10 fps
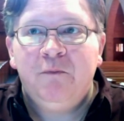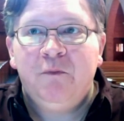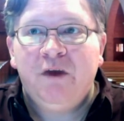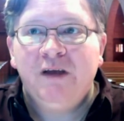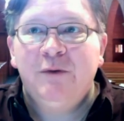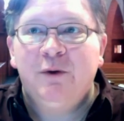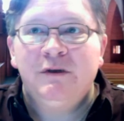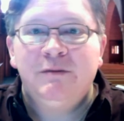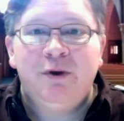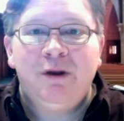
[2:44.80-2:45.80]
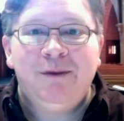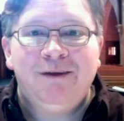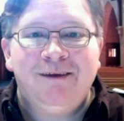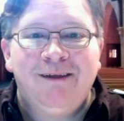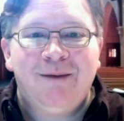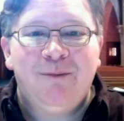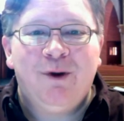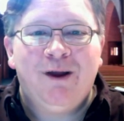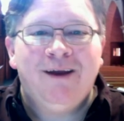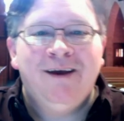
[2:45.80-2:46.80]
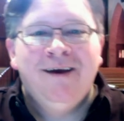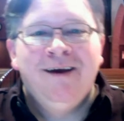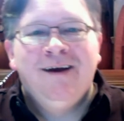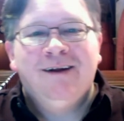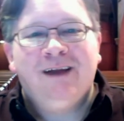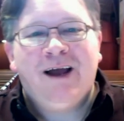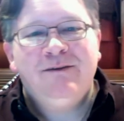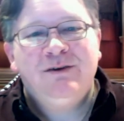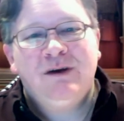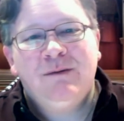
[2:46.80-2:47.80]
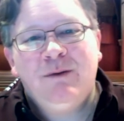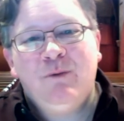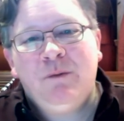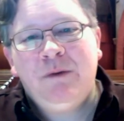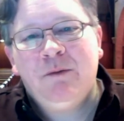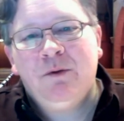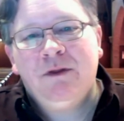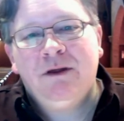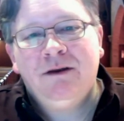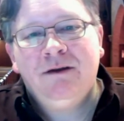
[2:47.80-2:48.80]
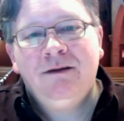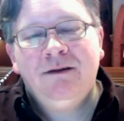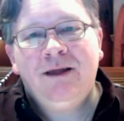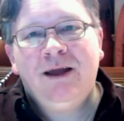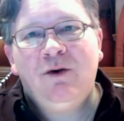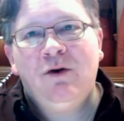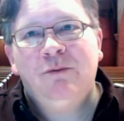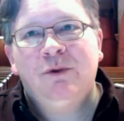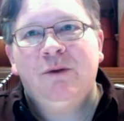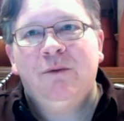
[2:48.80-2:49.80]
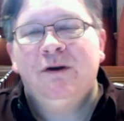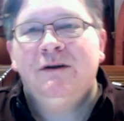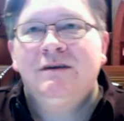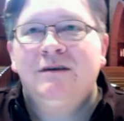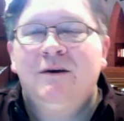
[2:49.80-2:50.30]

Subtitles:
Facebook was pretty busy that morning, live streaming more people than they normally would. So,